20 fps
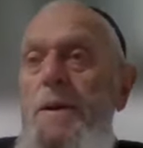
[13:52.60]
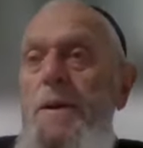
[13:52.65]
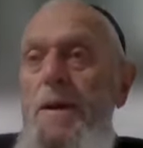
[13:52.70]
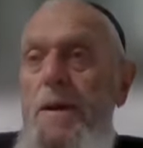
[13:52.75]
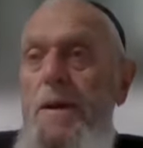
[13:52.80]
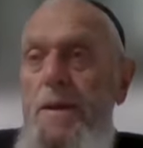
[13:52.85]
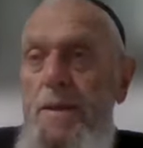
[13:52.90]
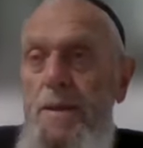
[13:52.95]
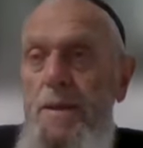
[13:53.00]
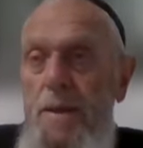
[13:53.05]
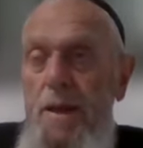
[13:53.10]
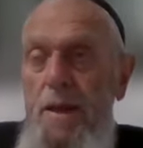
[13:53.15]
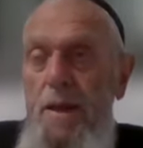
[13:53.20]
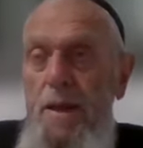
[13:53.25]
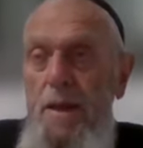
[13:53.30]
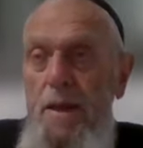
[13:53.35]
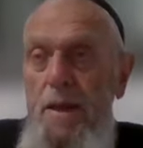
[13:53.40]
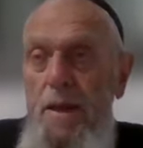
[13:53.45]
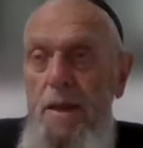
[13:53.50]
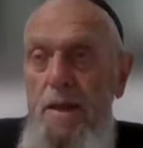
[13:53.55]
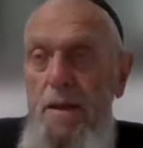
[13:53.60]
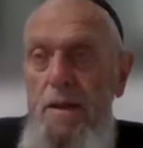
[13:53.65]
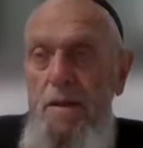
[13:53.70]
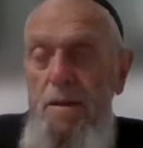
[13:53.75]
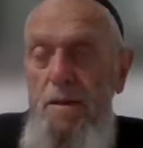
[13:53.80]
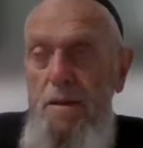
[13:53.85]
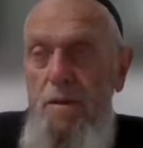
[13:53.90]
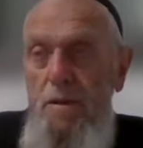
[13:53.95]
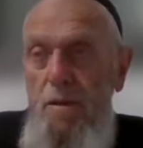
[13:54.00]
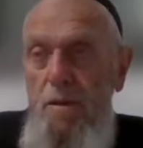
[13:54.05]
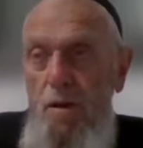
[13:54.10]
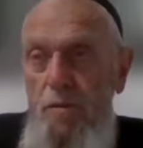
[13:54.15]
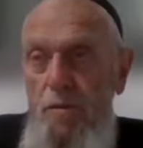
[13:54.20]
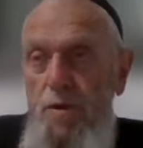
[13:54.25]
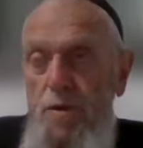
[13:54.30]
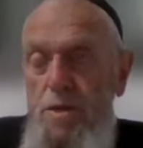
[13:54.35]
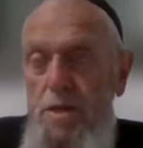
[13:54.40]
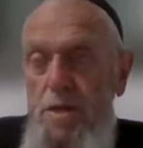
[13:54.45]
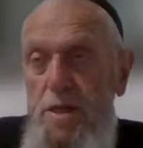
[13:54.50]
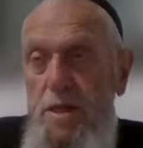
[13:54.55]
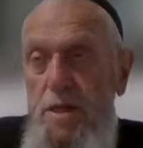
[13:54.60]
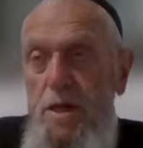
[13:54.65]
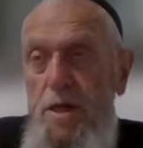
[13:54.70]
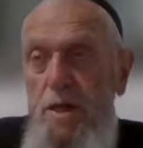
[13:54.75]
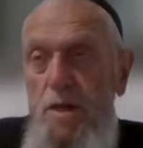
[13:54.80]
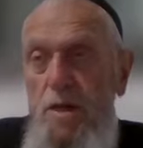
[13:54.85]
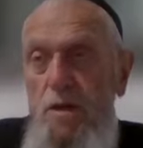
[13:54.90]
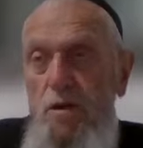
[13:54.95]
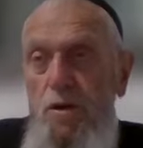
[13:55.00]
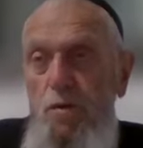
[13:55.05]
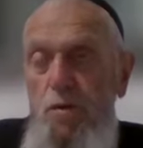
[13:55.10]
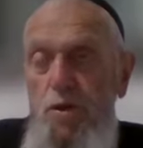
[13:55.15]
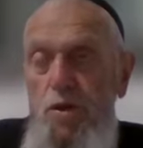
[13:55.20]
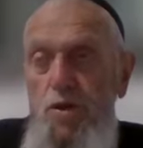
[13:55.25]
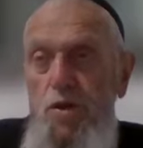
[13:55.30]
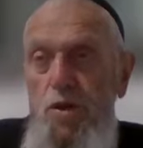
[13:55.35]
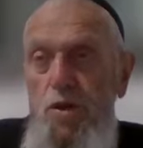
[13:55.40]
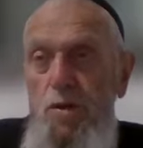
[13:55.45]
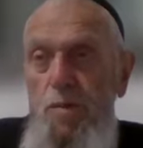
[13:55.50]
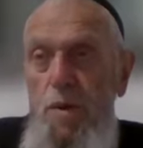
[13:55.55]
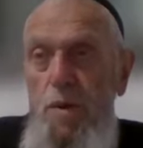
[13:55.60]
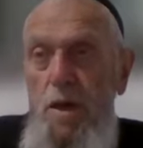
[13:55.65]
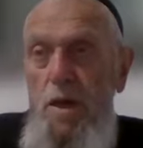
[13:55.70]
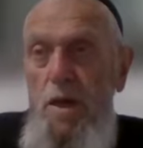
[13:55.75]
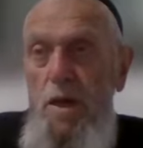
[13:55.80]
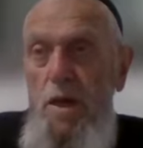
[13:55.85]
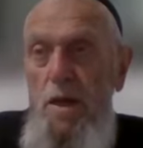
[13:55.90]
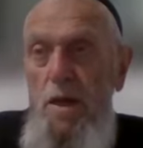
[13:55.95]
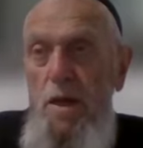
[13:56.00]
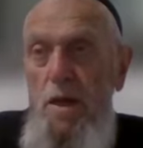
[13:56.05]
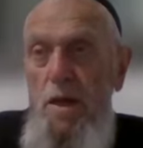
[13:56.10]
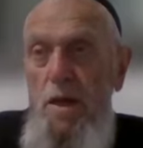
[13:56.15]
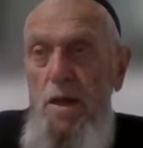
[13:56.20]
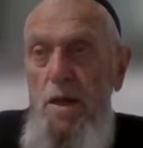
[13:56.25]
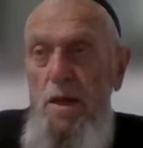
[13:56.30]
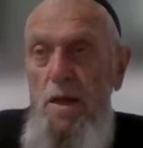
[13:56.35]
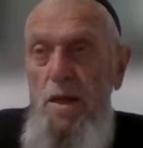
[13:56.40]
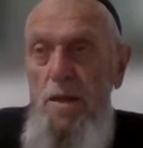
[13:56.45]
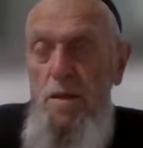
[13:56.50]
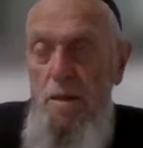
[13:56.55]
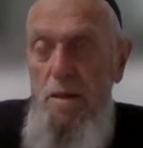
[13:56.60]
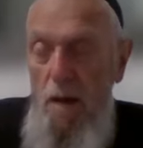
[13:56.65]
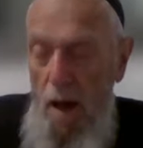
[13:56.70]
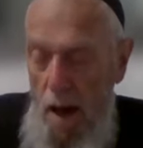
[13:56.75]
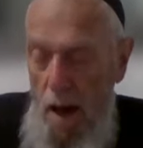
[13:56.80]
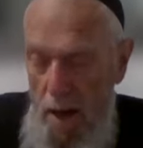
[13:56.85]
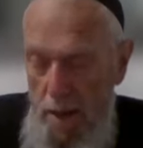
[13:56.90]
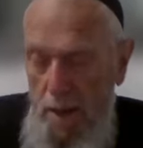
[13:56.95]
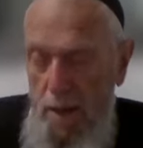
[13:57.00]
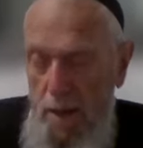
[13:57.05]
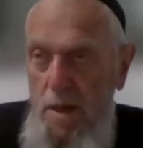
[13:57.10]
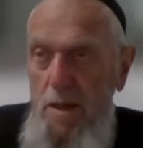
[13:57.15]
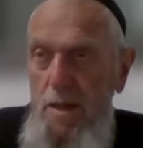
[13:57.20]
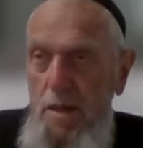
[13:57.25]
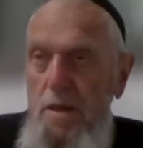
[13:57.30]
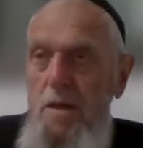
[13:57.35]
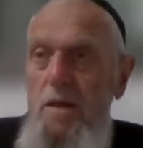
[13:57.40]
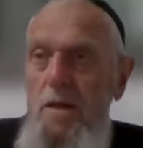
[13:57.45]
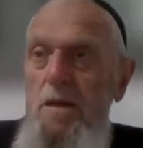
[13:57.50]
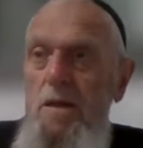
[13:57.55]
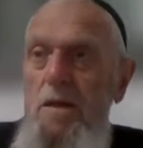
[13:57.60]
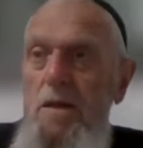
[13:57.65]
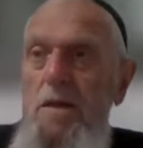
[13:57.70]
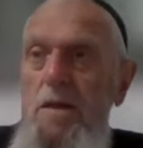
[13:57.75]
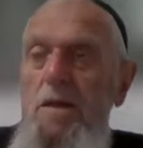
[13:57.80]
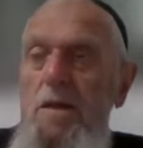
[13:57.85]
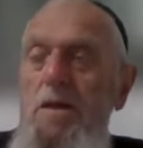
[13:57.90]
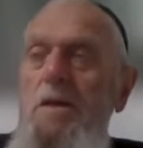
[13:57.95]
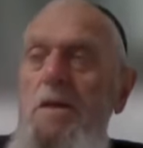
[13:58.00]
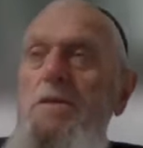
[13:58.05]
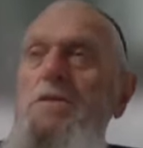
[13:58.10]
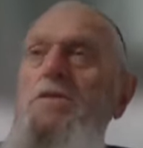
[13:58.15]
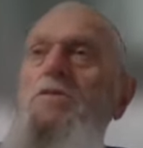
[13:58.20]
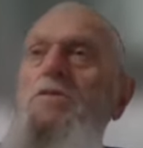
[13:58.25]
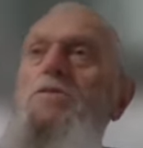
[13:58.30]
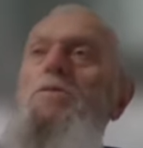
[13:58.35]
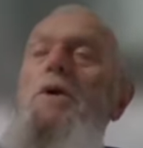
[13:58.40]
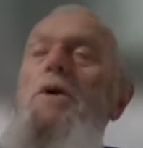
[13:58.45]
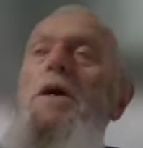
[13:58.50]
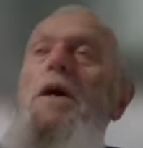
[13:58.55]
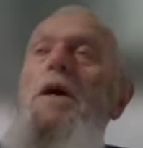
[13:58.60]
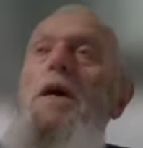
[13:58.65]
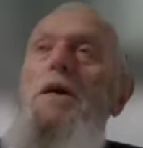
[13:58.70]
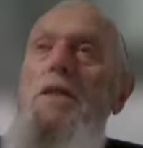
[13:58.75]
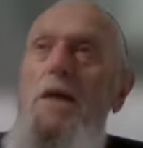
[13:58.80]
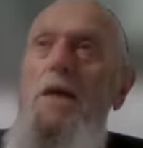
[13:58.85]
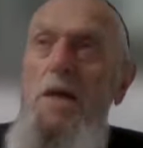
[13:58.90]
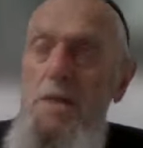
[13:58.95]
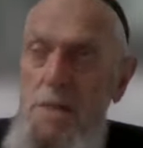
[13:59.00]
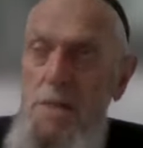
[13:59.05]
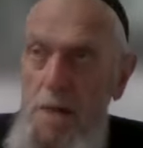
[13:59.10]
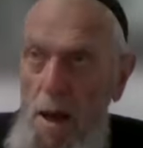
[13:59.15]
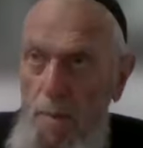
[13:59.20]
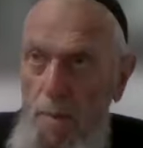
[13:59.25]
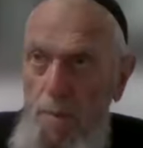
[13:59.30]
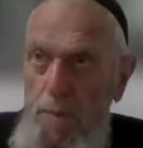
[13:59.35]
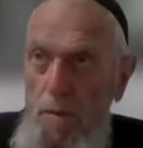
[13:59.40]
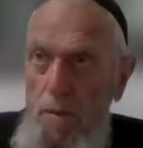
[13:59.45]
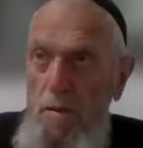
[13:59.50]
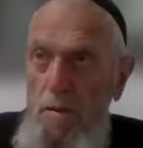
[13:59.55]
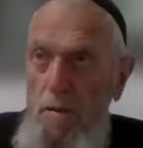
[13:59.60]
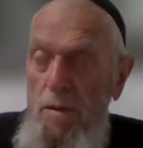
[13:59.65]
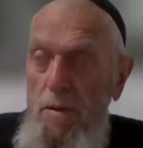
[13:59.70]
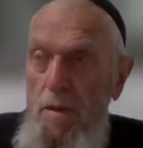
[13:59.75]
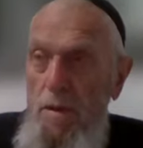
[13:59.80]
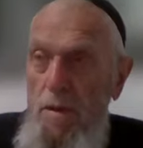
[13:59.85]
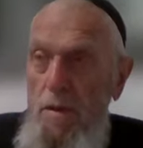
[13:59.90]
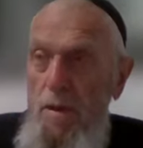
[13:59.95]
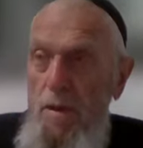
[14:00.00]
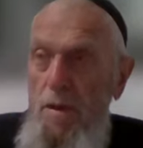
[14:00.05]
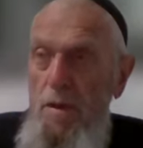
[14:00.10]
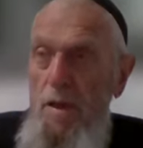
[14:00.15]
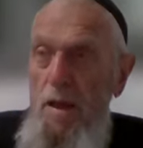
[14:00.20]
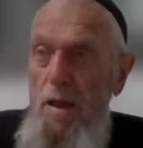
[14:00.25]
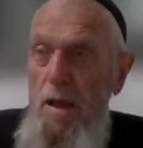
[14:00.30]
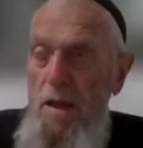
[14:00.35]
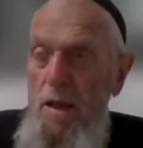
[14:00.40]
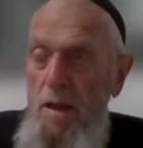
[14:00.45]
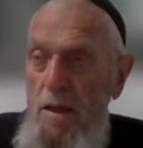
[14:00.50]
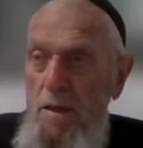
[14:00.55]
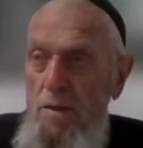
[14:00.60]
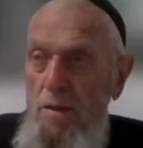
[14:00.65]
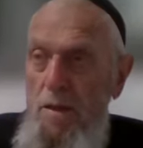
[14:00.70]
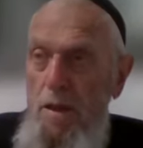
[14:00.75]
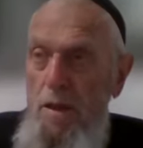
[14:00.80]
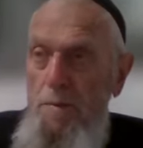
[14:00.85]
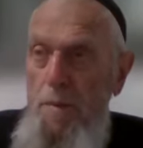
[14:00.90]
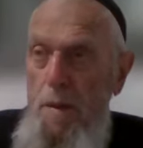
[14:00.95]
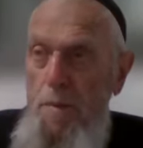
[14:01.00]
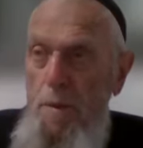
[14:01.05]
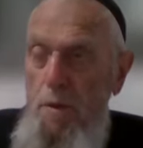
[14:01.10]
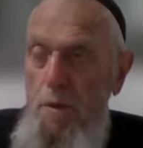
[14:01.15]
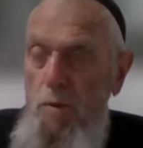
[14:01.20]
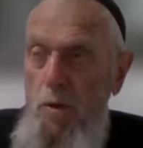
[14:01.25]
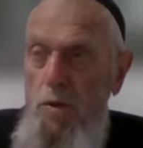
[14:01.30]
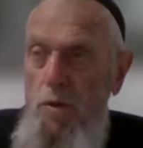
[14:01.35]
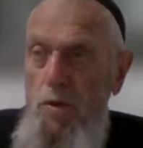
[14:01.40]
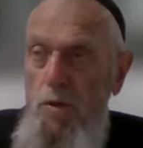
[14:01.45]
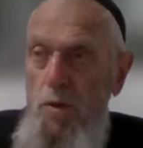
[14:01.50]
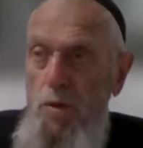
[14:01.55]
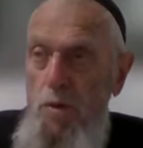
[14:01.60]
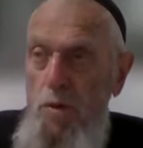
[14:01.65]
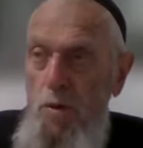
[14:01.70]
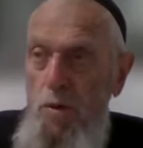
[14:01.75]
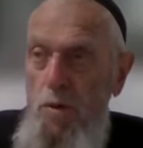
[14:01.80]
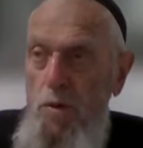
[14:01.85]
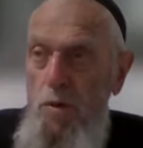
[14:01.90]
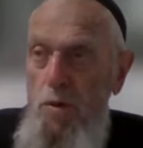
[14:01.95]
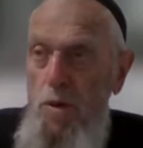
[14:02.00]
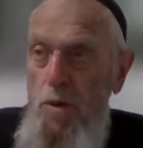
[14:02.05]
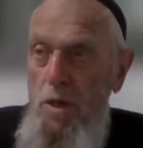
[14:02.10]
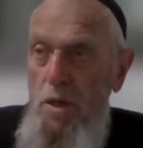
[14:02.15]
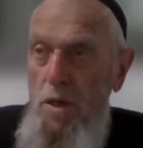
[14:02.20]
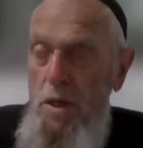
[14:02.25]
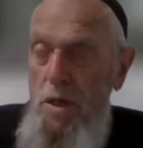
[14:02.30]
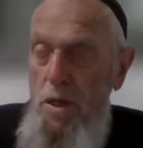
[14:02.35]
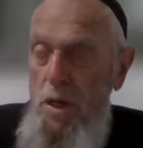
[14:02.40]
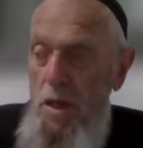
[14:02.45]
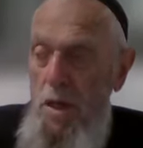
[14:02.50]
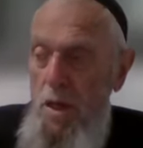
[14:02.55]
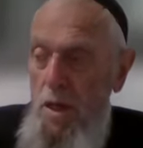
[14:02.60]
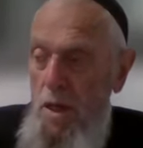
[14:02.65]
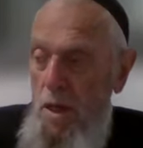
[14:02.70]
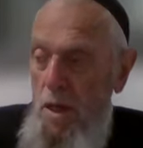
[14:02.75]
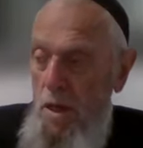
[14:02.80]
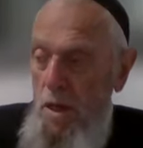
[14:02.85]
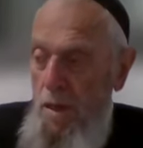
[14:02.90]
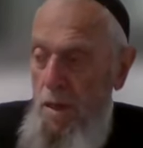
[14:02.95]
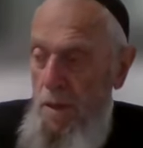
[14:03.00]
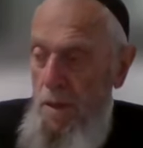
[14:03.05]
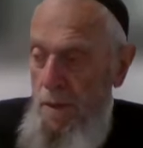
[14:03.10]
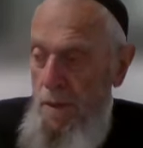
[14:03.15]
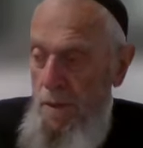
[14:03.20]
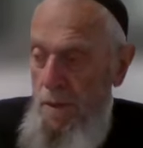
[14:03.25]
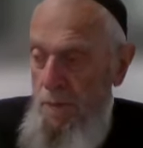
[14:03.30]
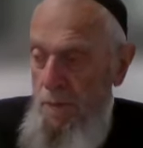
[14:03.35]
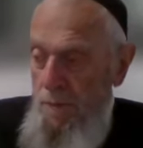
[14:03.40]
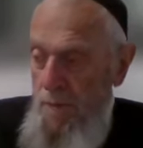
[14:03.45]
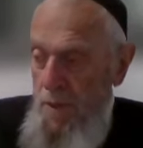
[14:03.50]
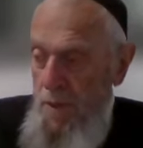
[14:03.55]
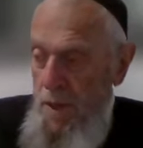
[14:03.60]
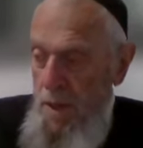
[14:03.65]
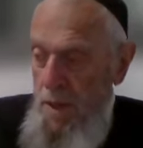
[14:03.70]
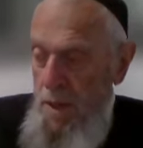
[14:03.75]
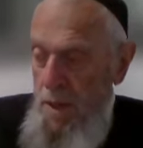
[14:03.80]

And uh, obviously, we should be trying to be an example that people want to, um,